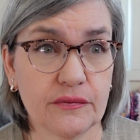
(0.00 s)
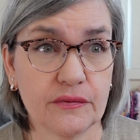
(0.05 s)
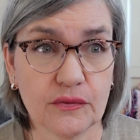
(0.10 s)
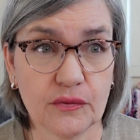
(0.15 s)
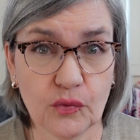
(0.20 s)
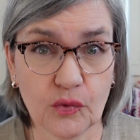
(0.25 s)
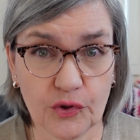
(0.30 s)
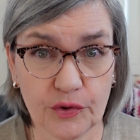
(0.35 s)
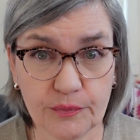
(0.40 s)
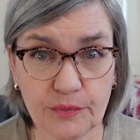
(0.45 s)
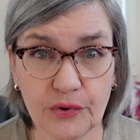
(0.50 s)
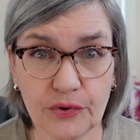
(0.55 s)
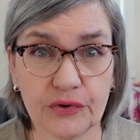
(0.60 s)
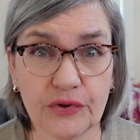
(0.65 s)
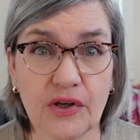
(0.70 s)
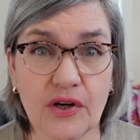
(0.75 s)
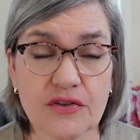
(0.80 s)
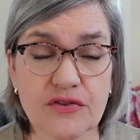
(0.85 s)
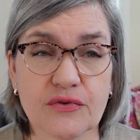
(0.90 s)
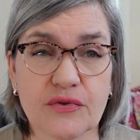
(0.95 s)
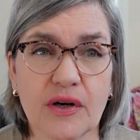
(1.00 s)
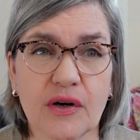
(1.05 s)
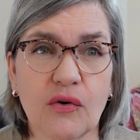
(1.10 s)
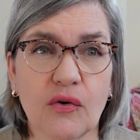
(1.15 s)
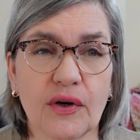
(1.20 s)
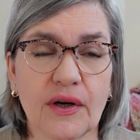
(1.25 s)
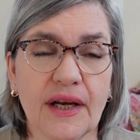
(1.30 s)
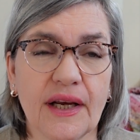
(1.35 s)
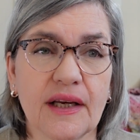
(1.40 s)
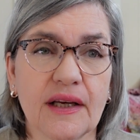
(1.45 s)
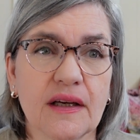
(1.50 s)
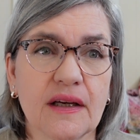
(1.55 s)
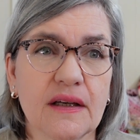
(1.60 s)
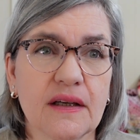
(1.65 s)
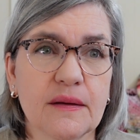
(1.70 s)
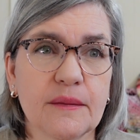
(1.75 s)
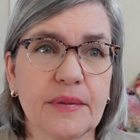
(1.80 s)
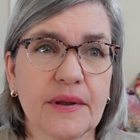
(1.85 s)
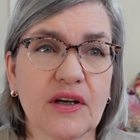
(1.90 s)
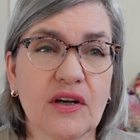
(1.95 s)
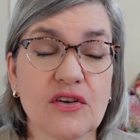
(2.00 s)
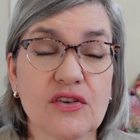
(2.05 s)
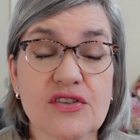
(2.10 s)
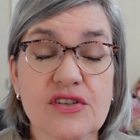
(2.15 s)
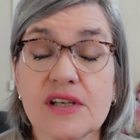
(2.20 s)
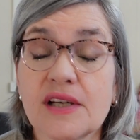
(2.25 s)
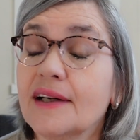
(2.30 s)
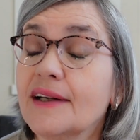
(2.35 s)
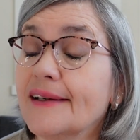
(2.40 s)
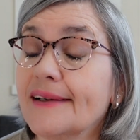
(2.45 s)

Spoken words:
one podcast recording because